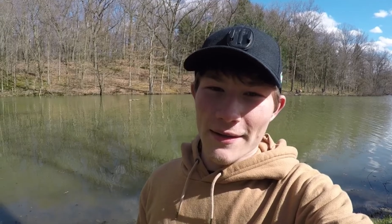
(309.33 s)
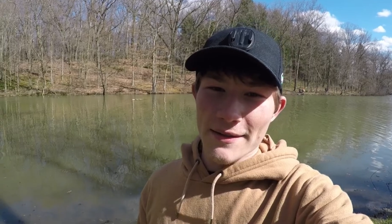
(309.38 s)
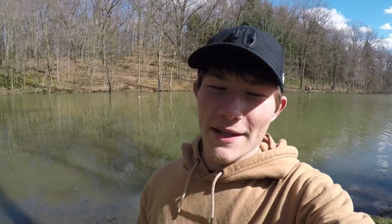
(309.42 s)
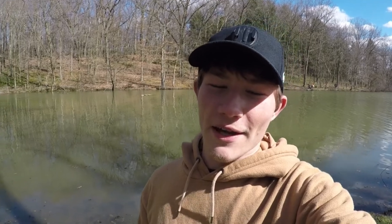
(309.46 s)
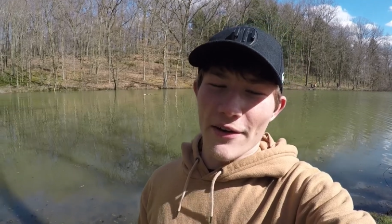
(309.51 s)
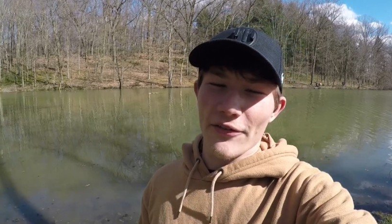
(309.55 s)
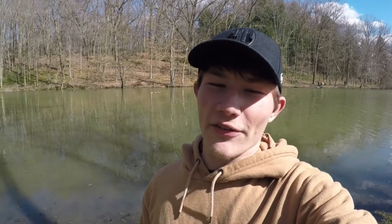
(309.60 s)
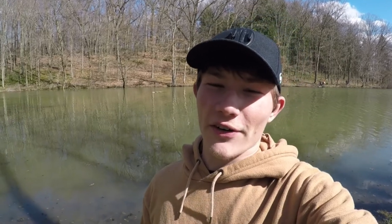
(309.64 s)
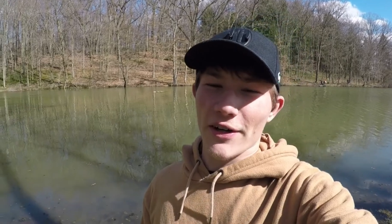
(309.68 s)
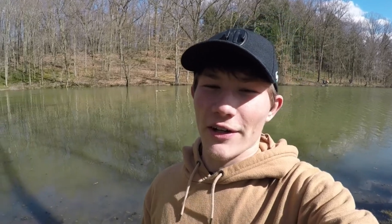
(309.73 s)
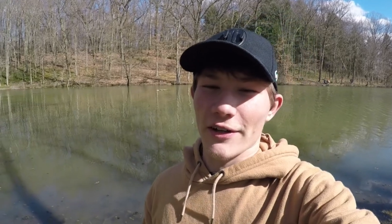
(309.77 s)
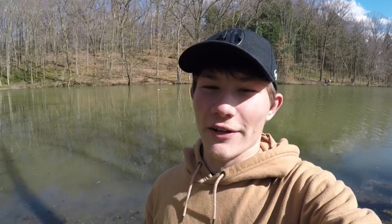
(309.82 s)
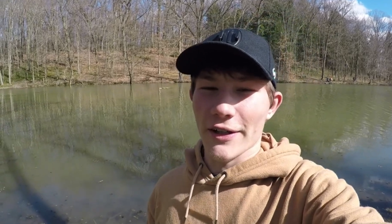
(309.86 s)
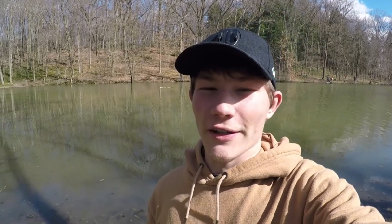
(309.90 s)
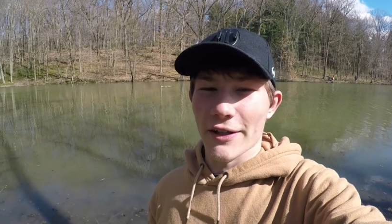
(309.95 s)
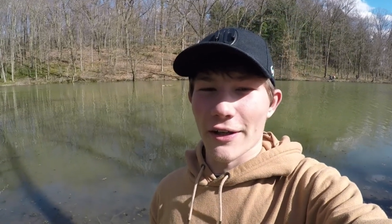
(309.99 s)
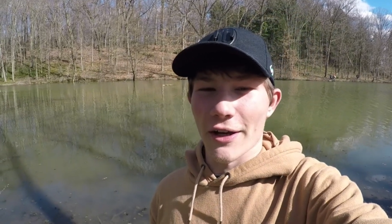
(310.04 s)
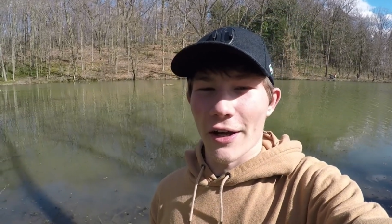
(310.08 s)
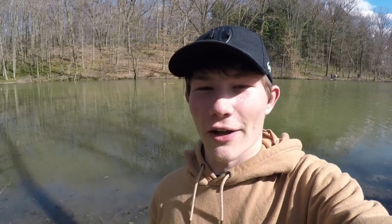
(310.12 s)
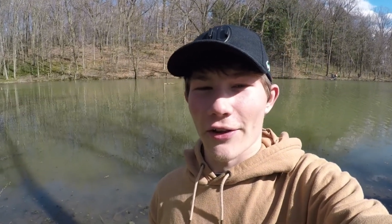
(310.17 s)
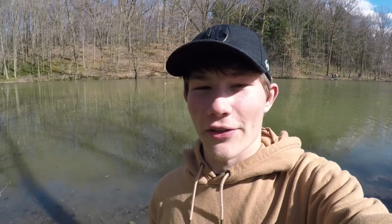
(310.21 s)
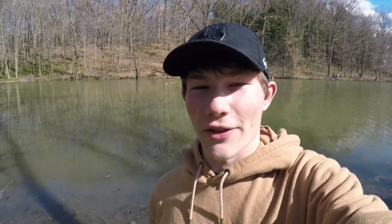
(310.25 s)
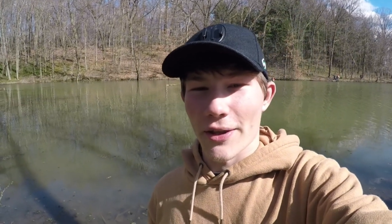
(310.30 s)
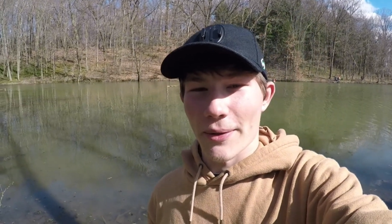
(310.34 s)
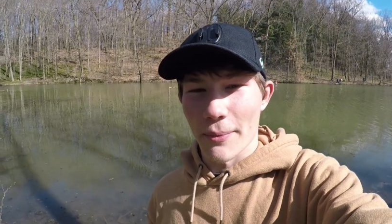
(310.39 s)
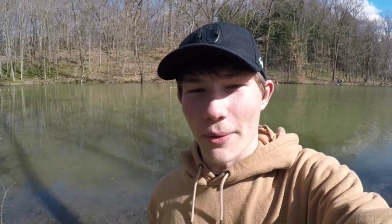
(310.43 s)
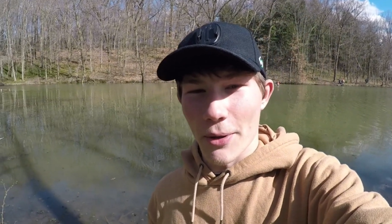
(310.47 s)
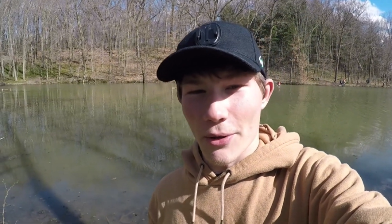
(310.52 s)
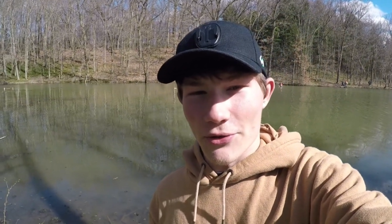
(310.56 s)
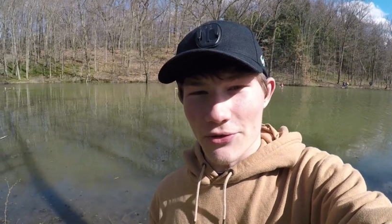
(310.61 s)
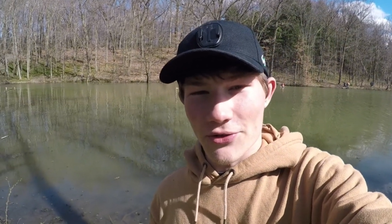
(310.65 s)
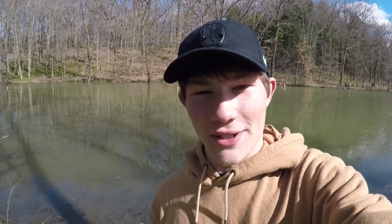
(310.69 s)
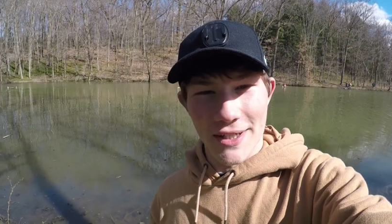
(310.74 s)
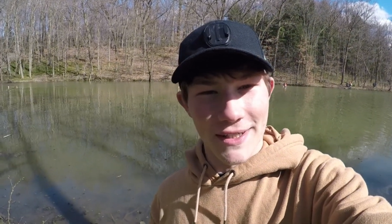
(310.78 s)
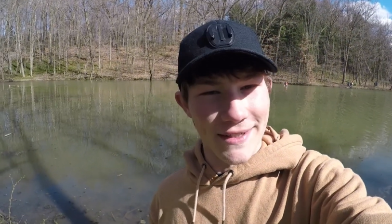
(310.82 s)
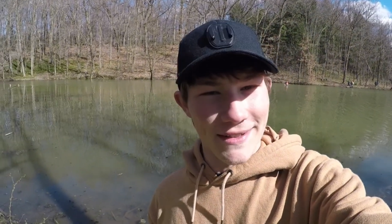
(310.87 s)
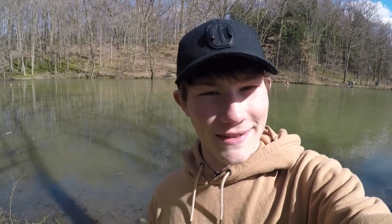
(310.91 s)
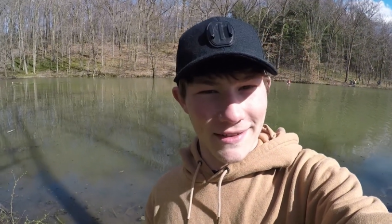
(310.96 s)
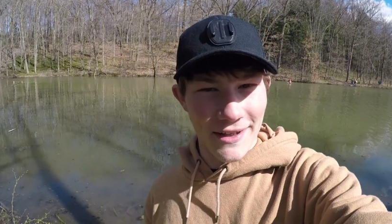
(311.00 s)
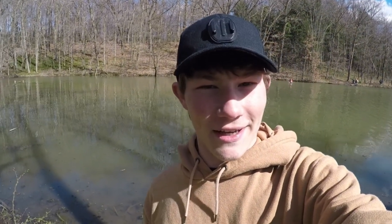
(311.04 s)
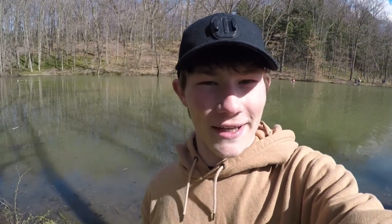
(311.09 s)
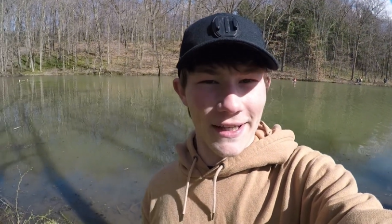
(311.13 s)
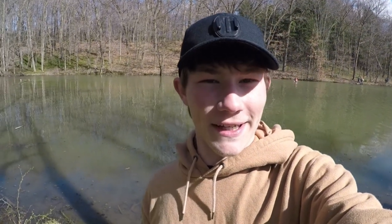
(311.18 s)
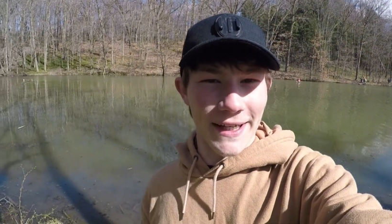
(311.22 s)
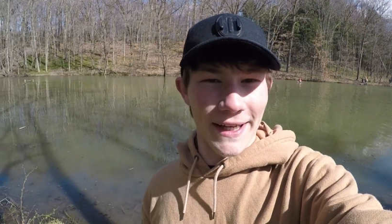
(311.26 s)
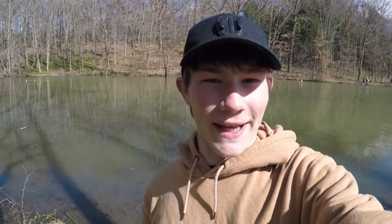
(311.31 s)
Definitely not the most
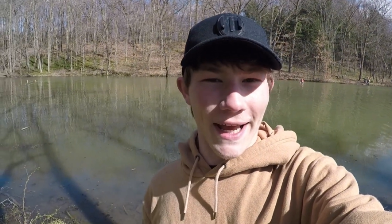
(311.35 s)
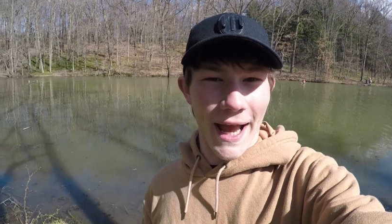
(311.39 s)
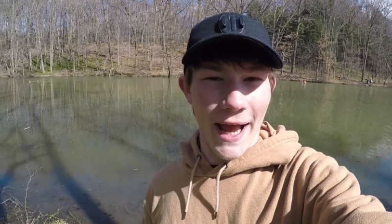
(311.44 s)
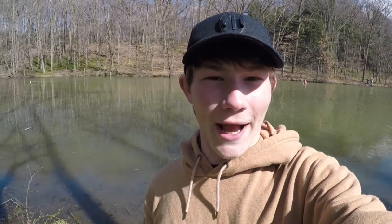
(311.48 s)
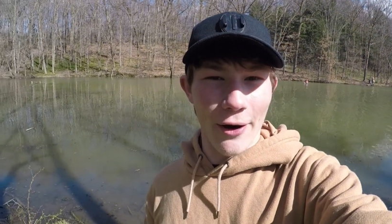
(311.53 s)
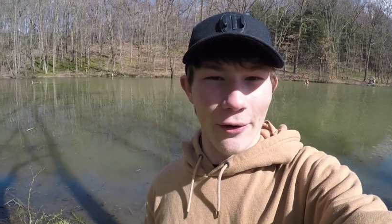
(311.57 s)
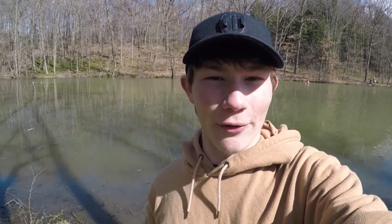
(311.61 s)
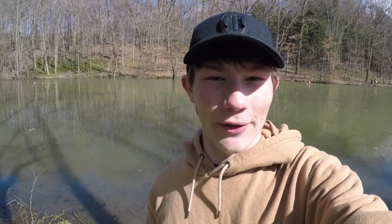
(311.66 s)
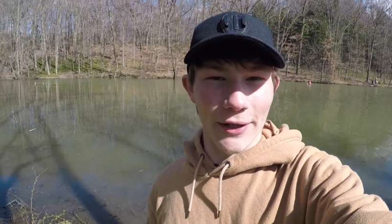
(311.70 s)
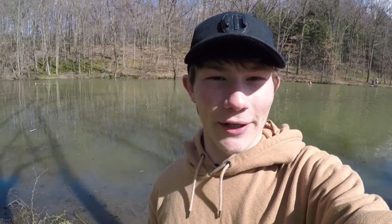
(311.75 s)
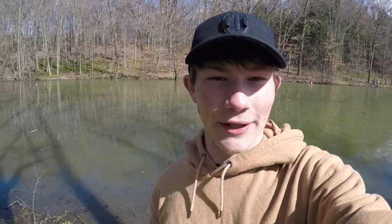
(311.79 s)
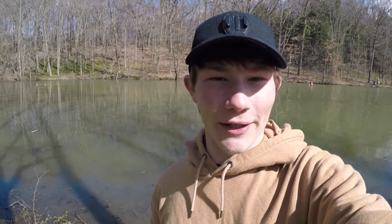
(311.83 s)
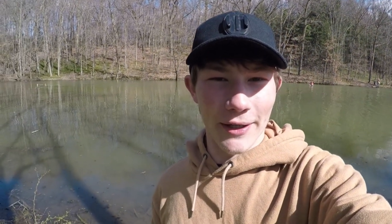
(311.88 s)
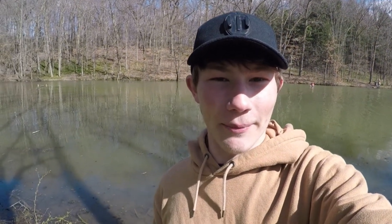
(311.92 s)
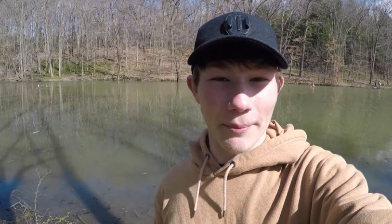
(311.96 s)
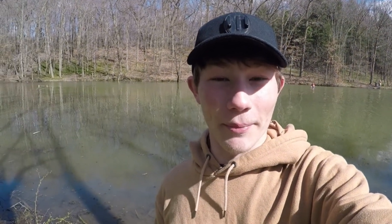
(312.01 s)
exciting outing,